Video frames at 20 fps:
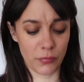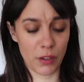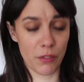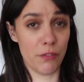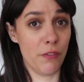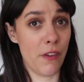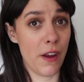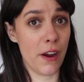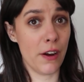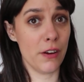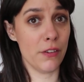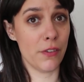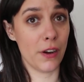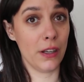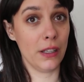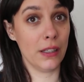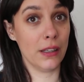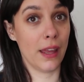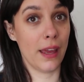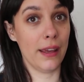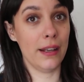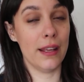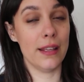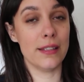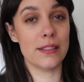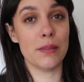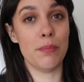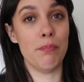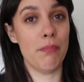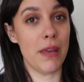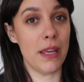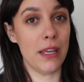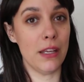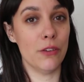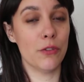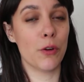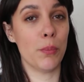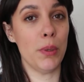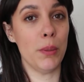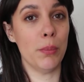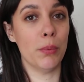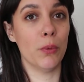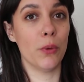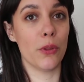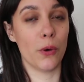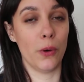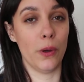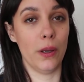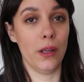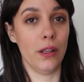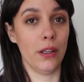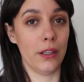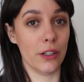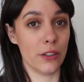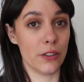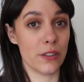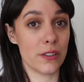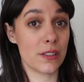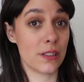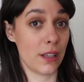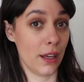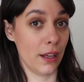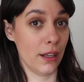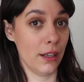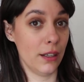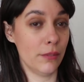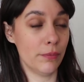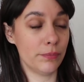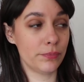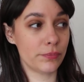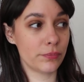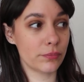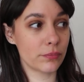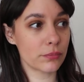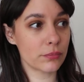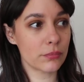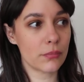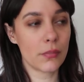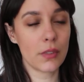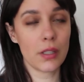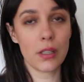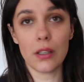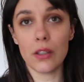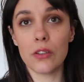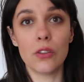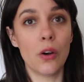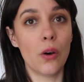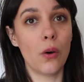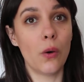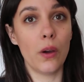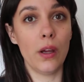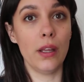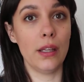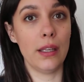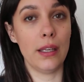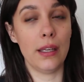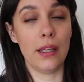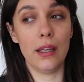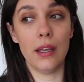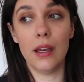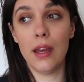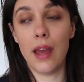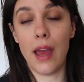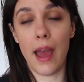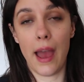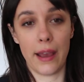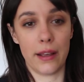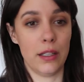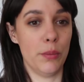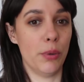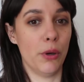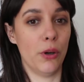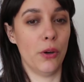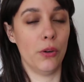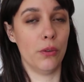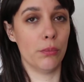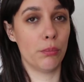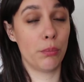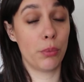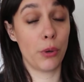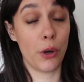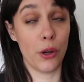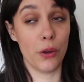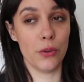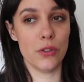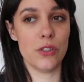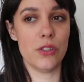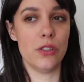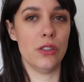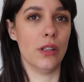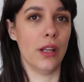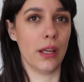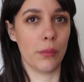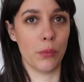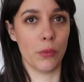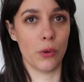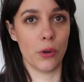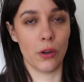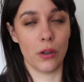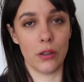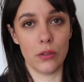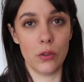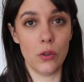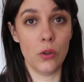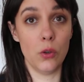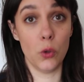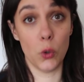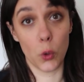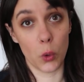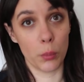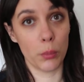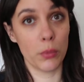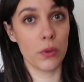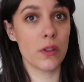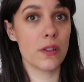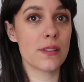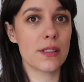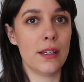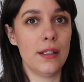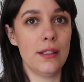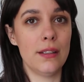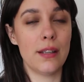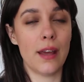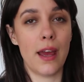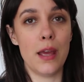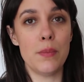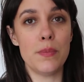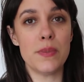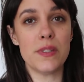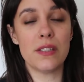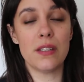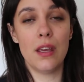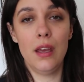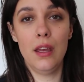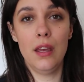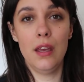very, very light. It's made for people with oilier skin. So oily, acne prone to like more normal skin types